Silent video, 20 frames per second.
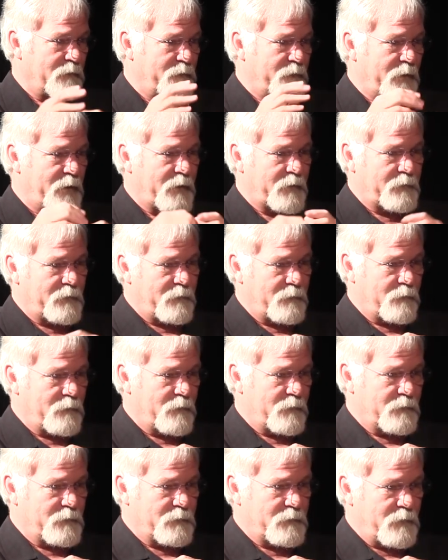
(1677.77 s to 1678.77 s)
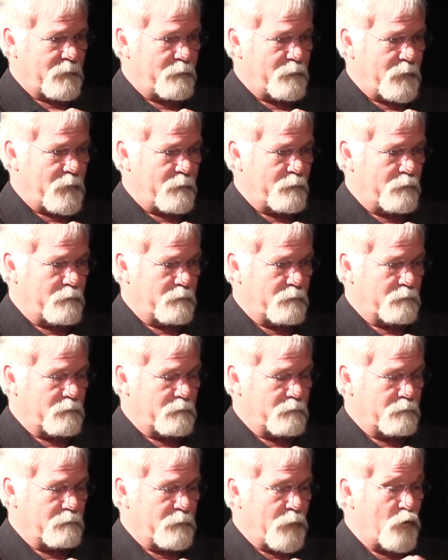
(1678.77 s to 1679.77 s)
In fact, there was a,
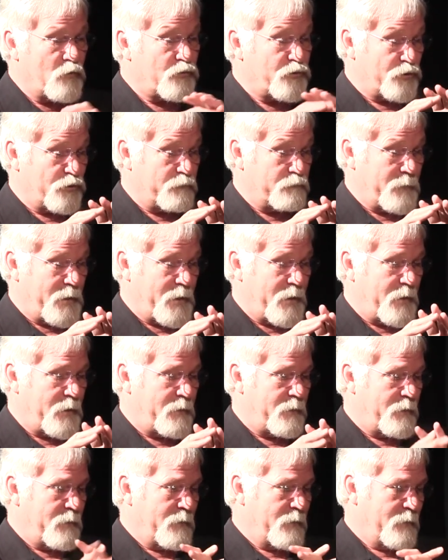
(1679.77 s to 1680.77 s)
a motion made